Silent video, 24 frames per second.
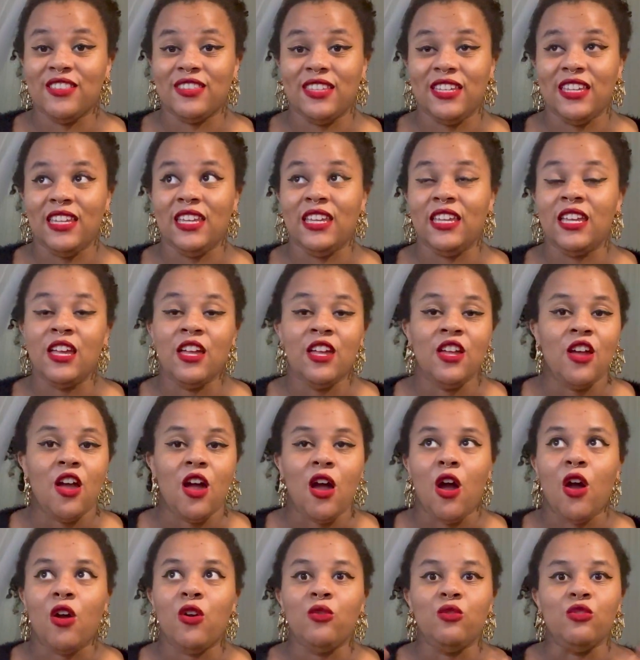the
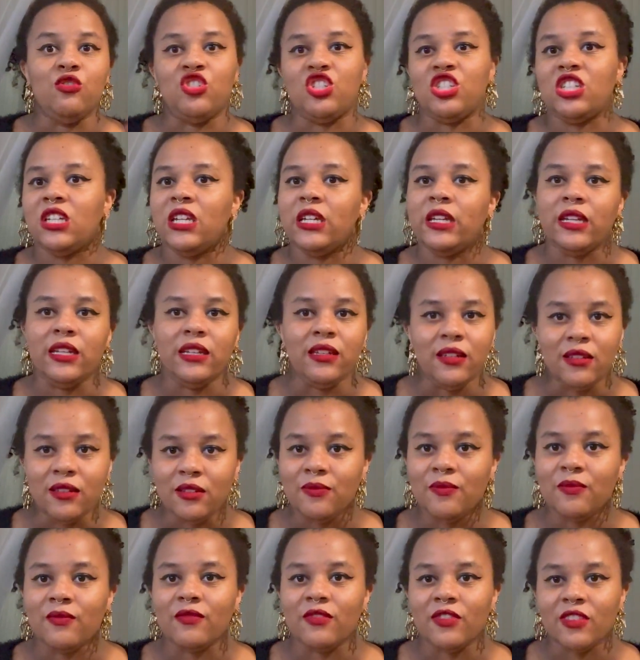OG
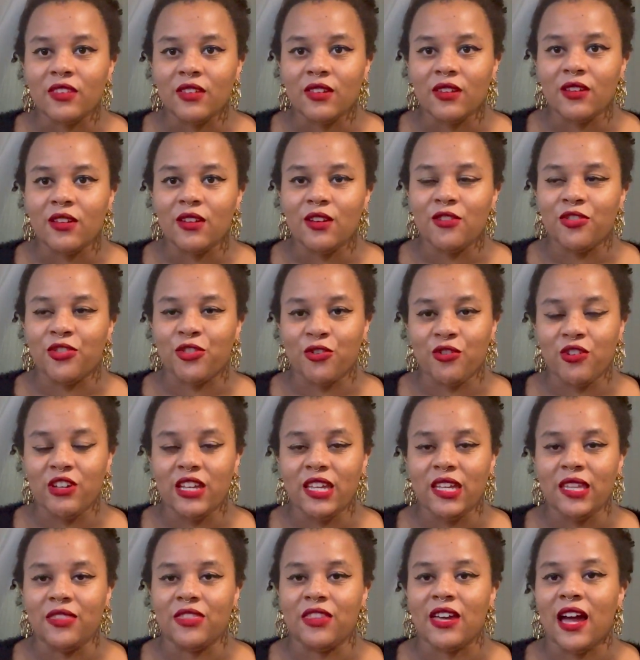
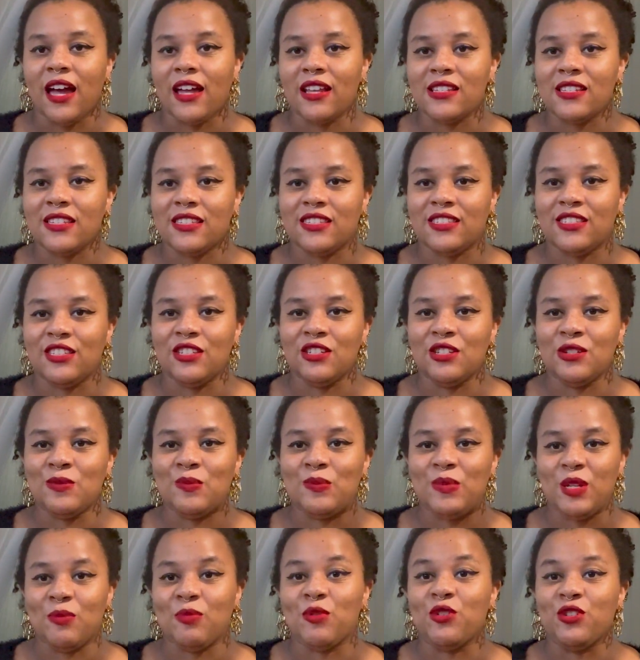three that
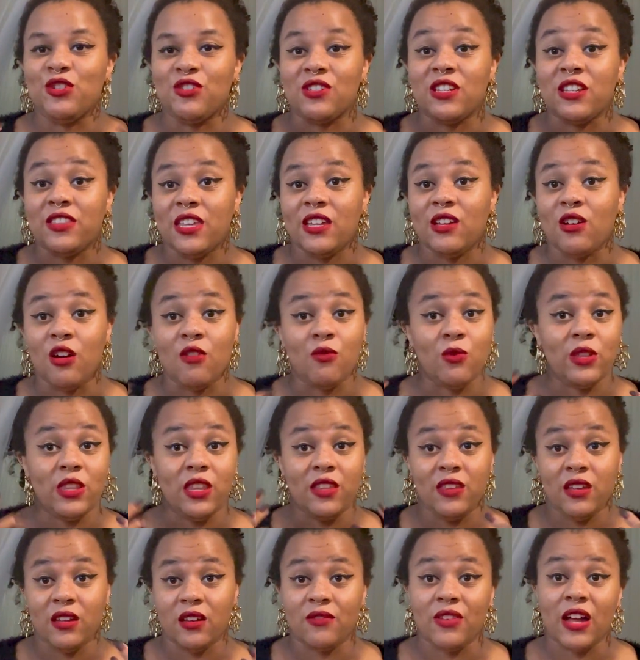people usually think of when they
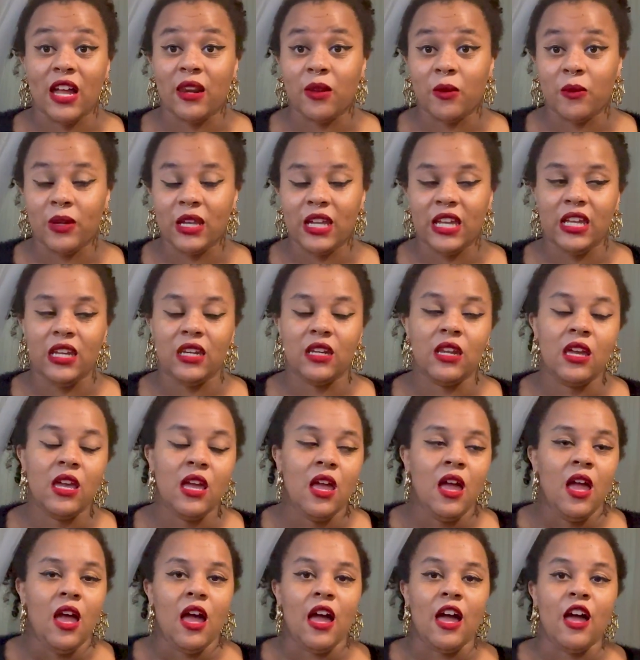think of Halloween.
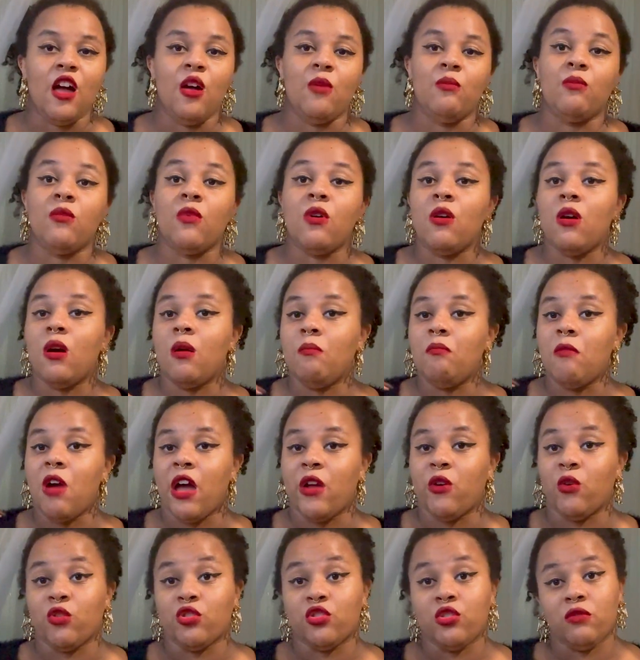Um,
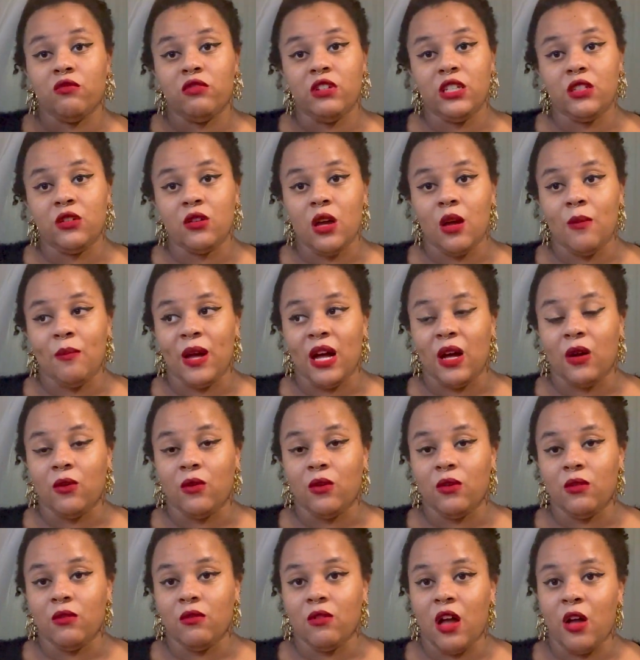I also read about,
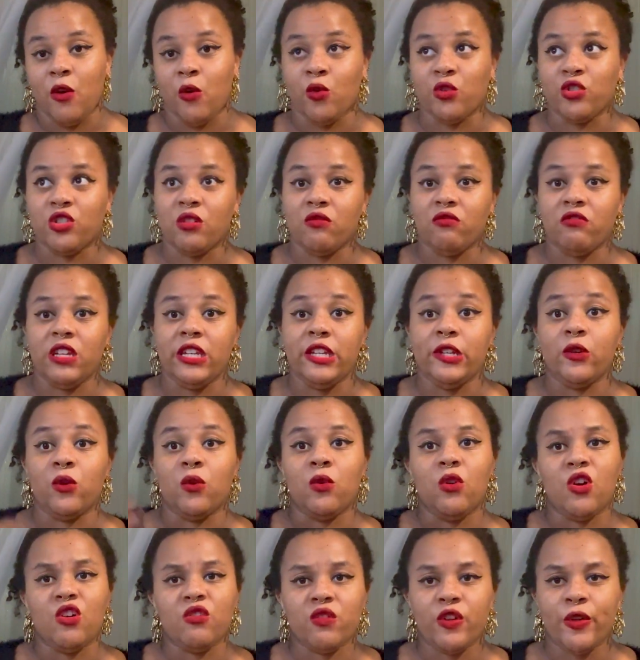I also read
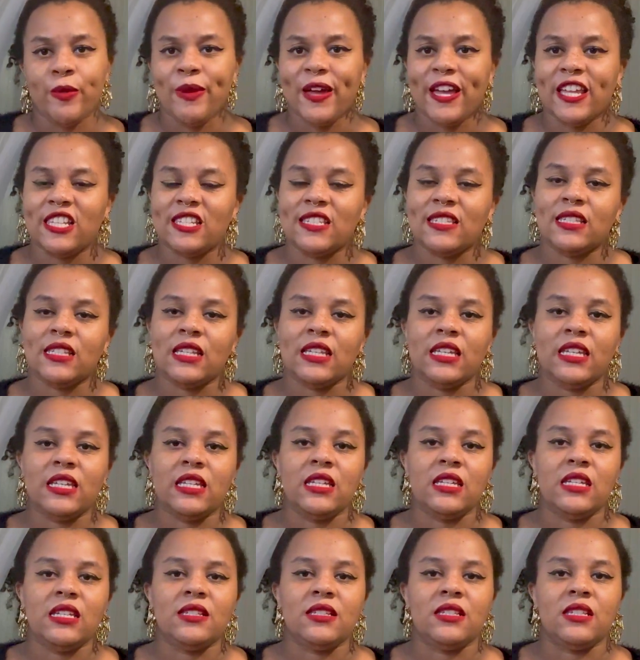orc
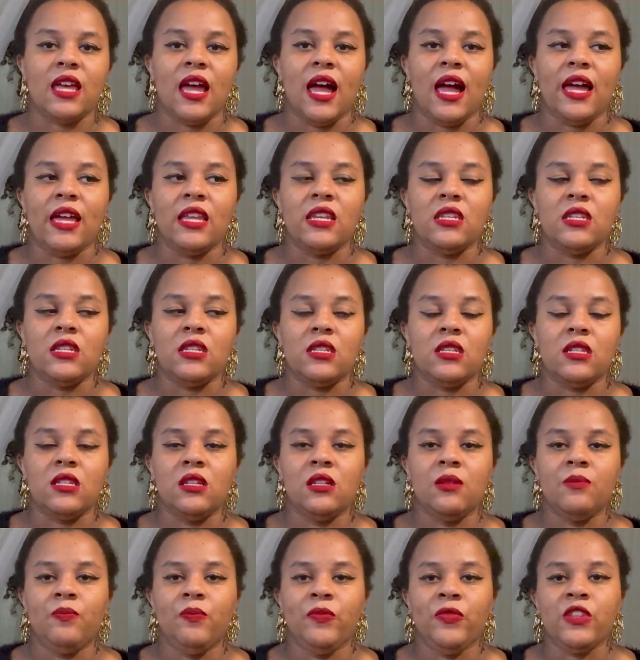romances and
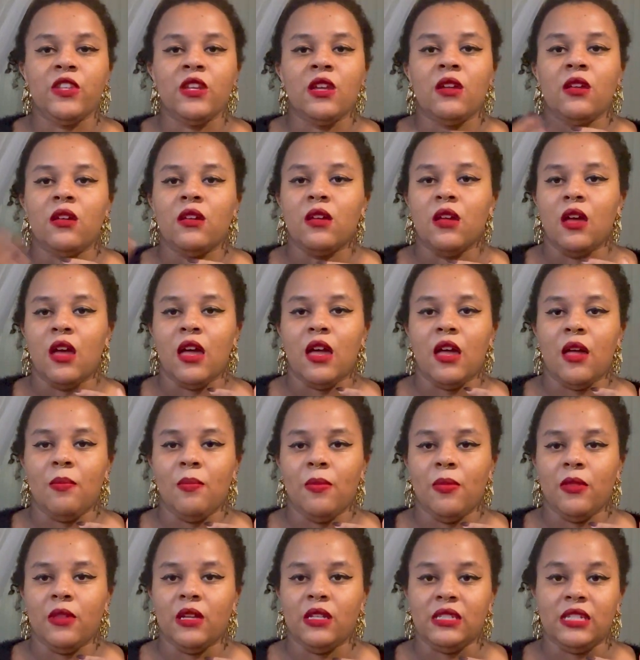
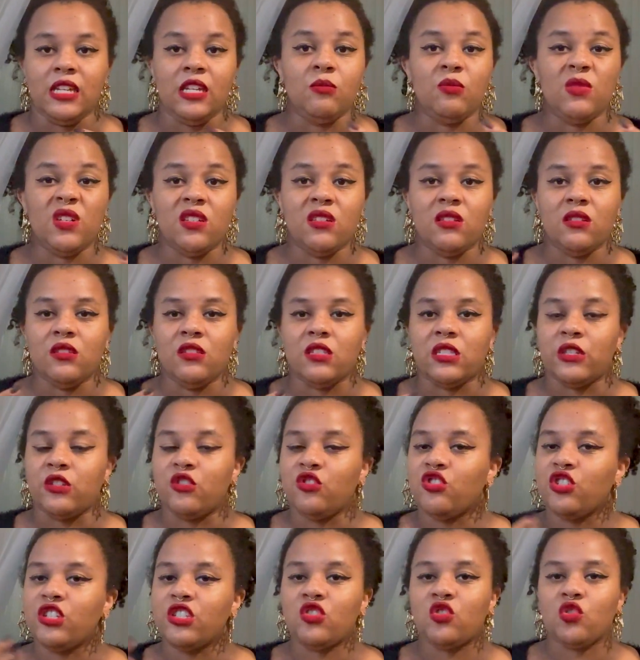um, demons
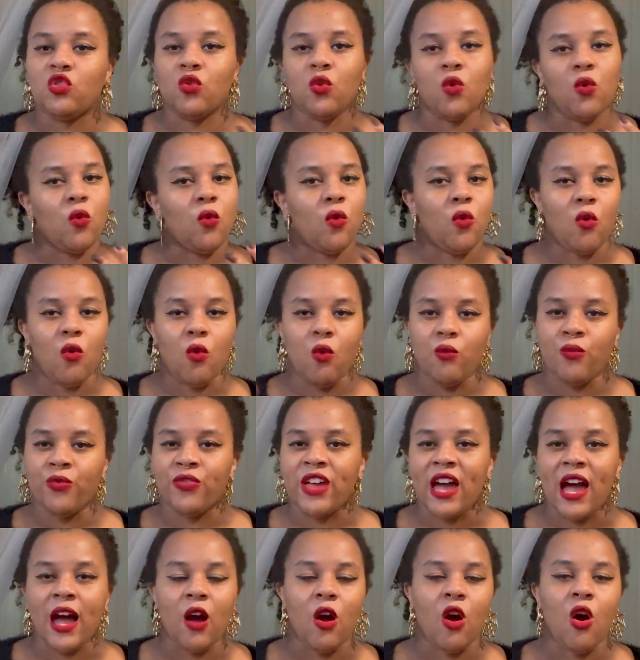and just
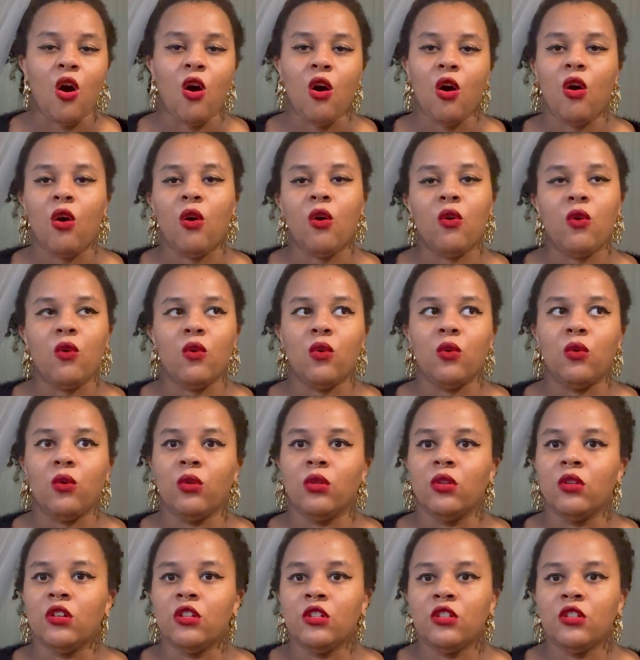that whole